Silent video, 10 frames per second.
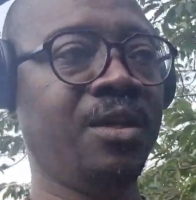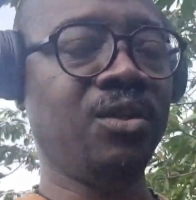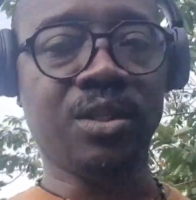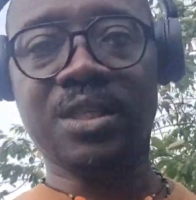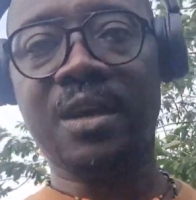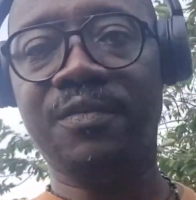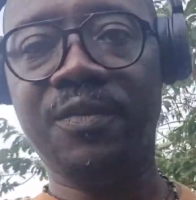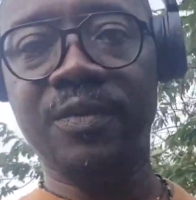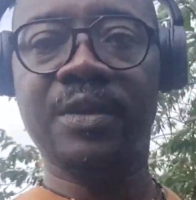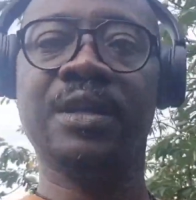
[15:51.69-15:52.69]
to serve
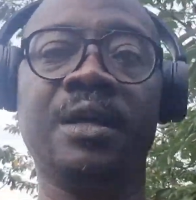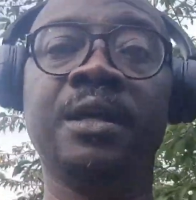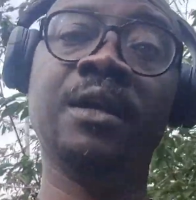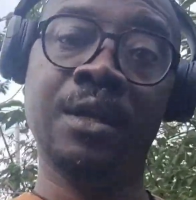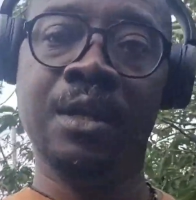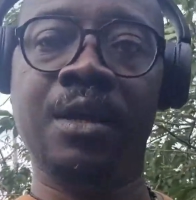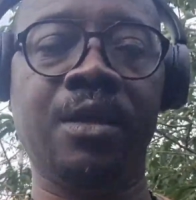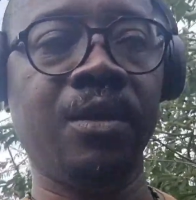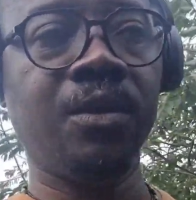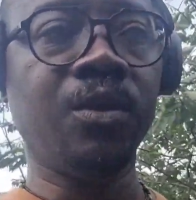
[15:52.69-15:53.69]

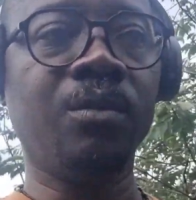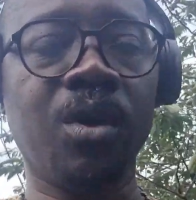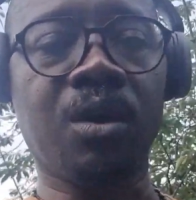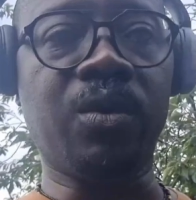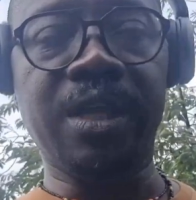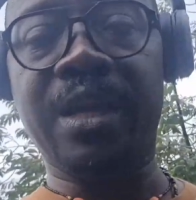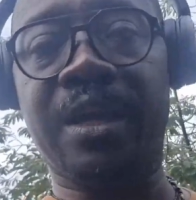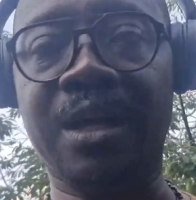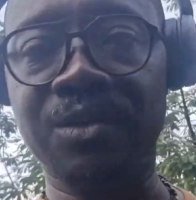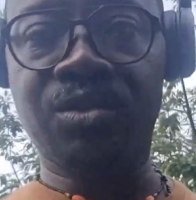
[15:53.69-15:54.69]
no more queen and
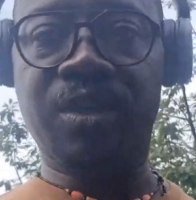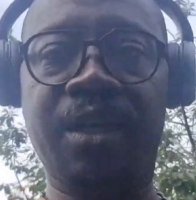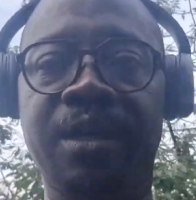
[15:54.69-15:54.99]
country.